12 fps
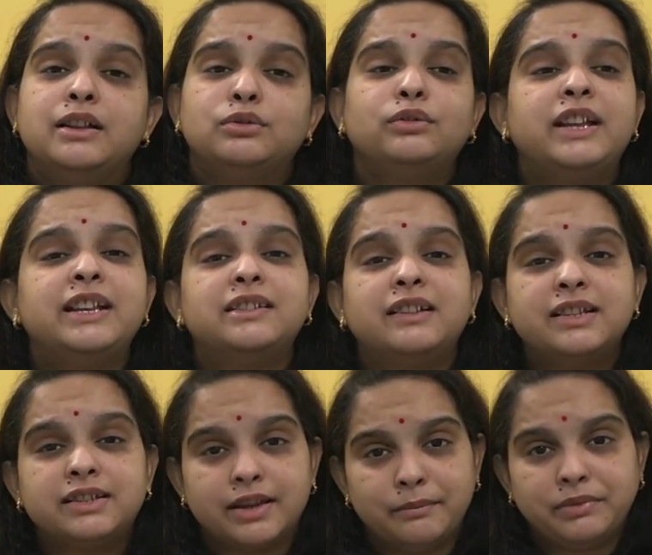So these are the
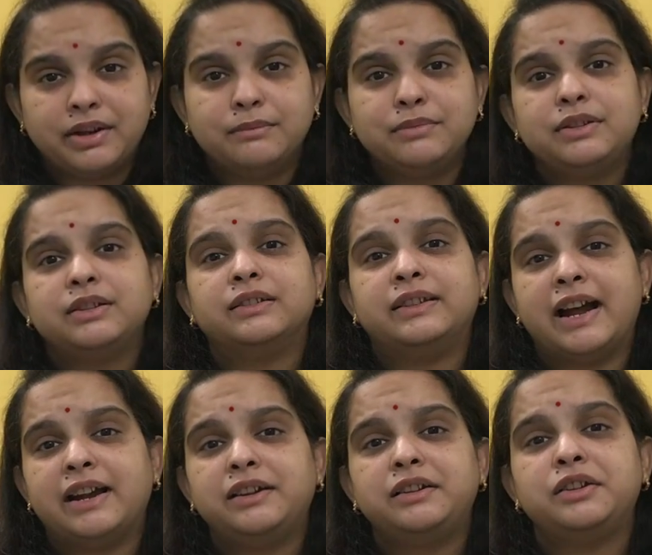symptoms
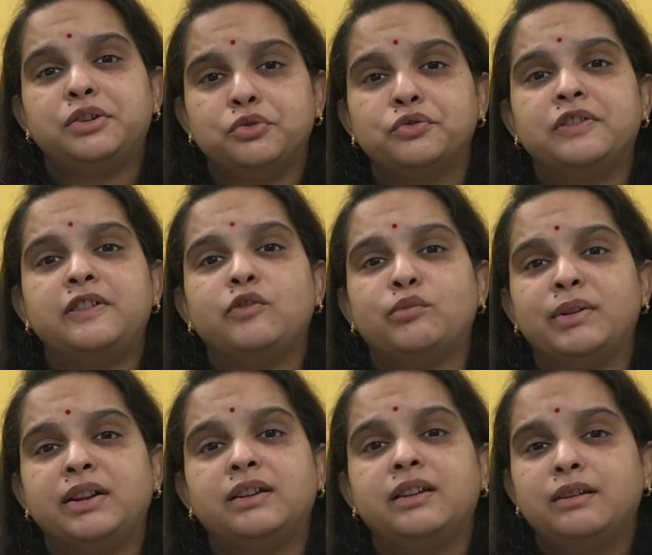that usually
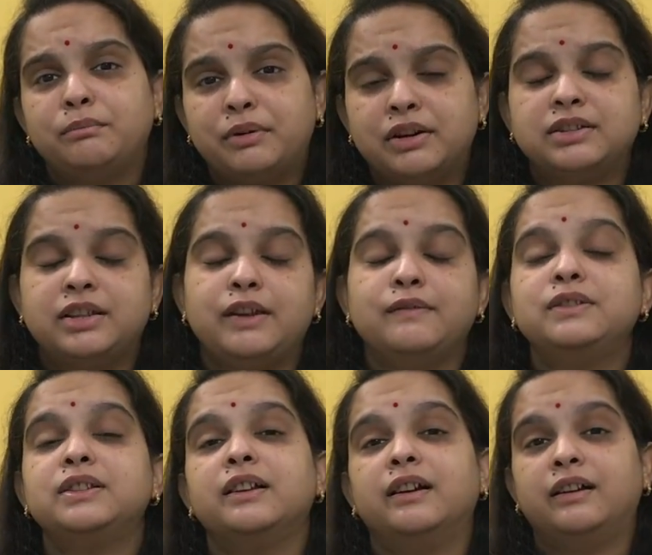women
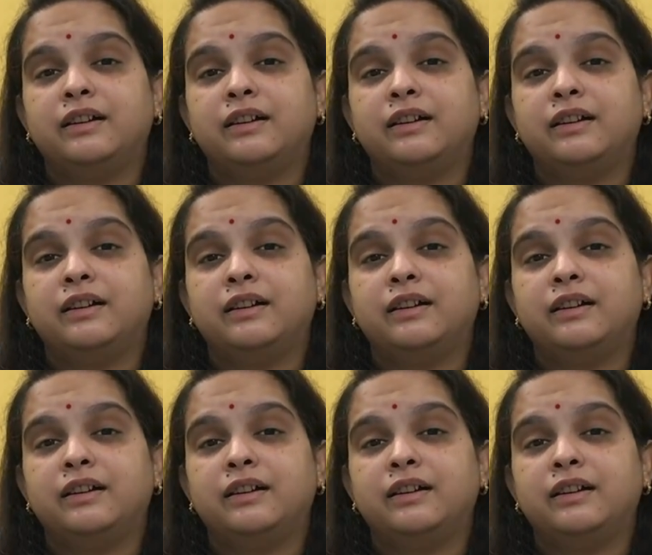perceives